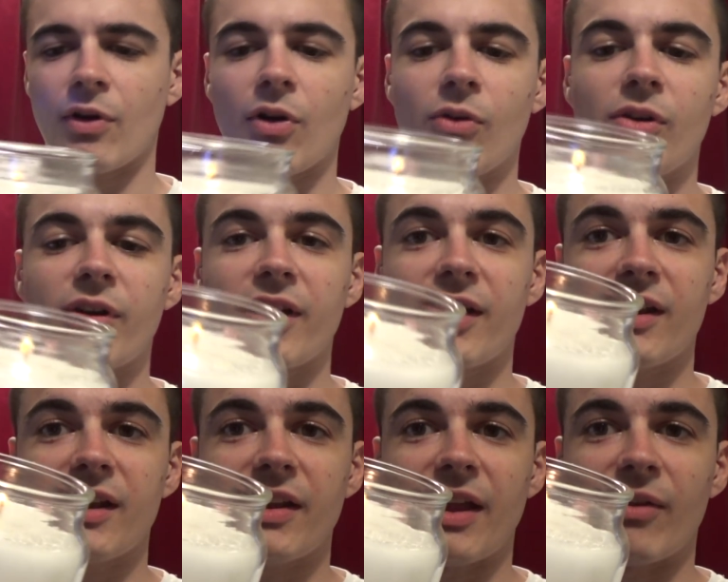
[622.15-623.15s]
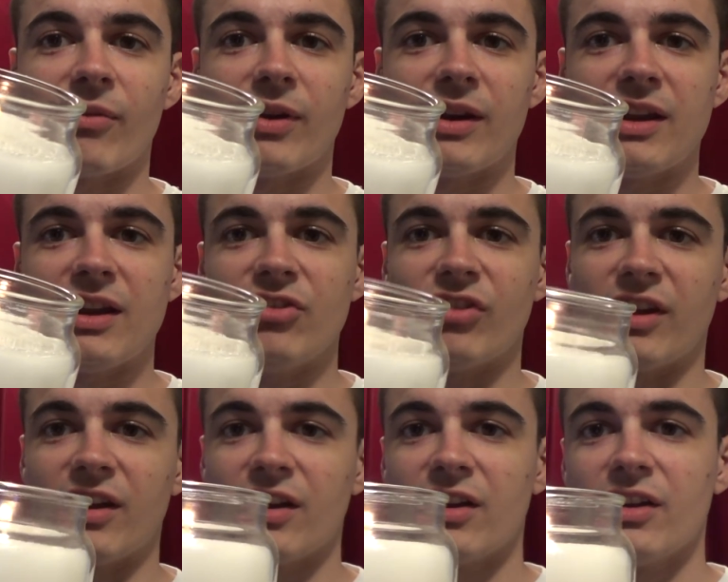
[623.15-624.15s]
Oh look, it lit that really
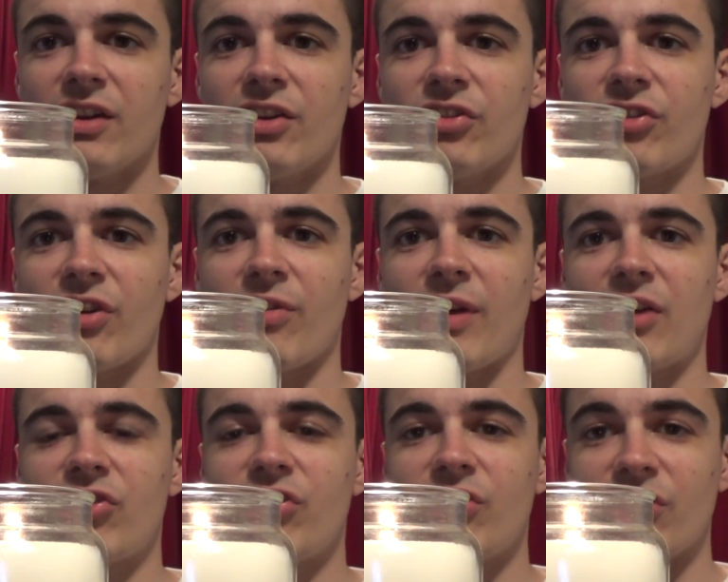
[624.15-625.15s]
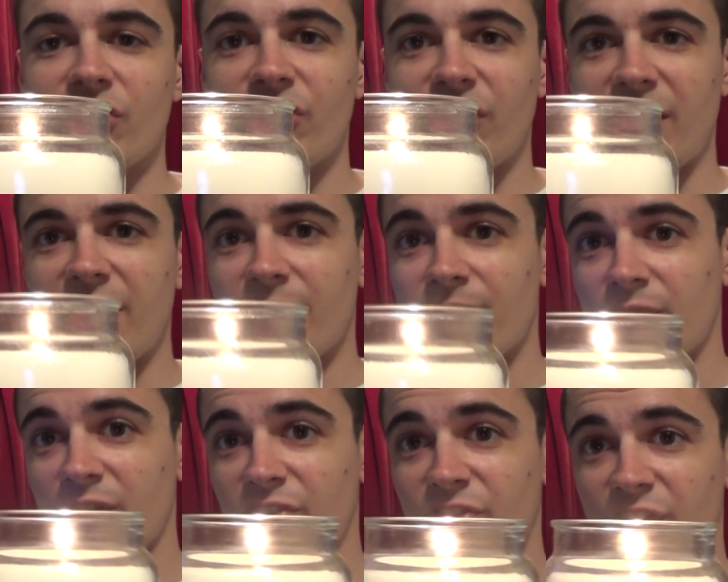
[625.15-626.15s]
easily. So as you can see,
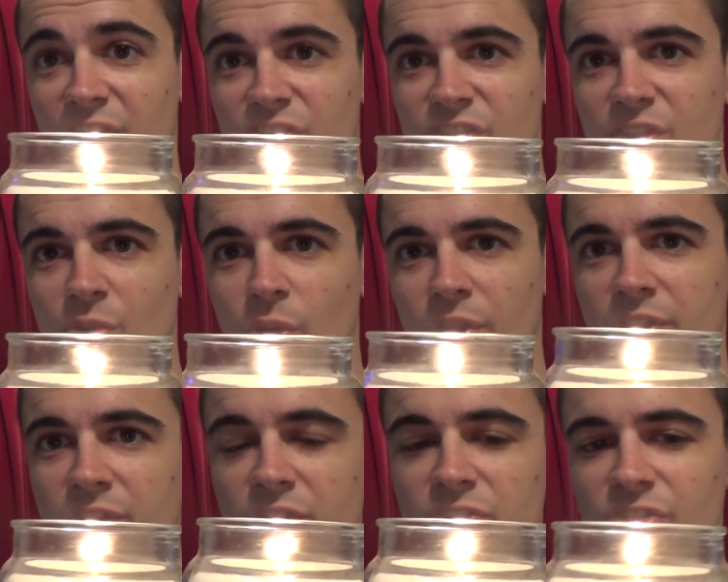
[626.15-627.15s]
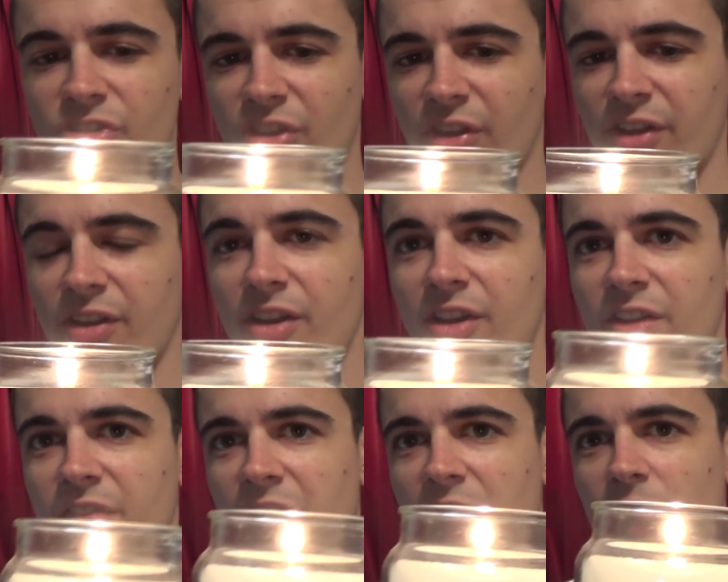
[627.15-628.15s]
this is actually quite a good design.
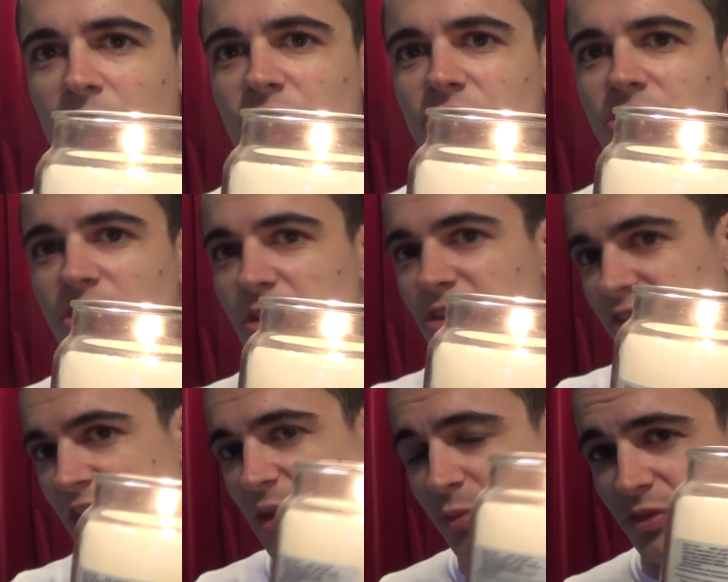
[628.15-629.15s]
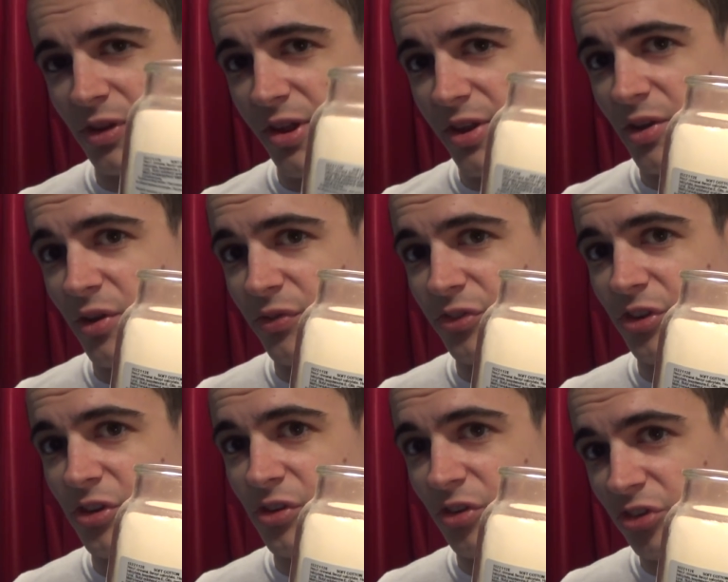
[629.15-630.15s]
Now I'll just do this again with the light off so
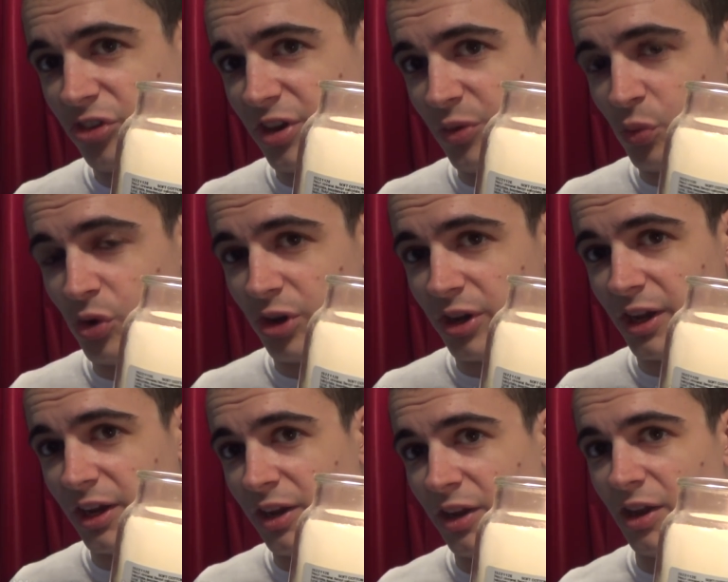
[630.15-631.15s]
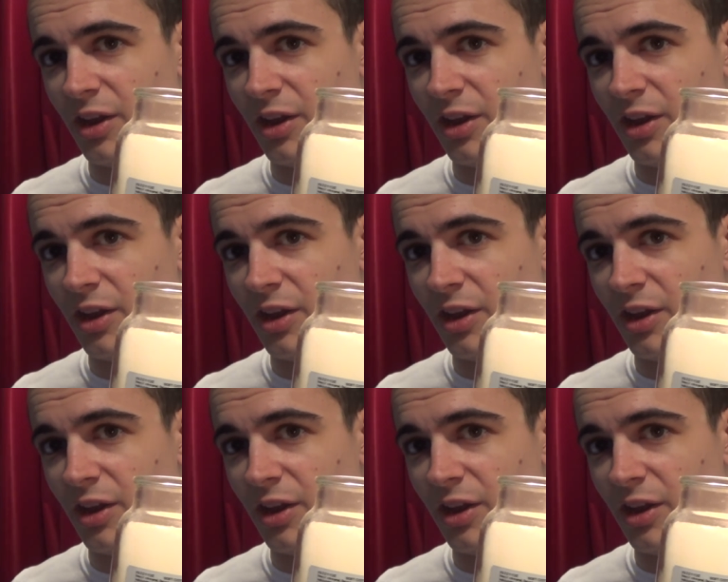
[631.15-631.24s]
you can see it working.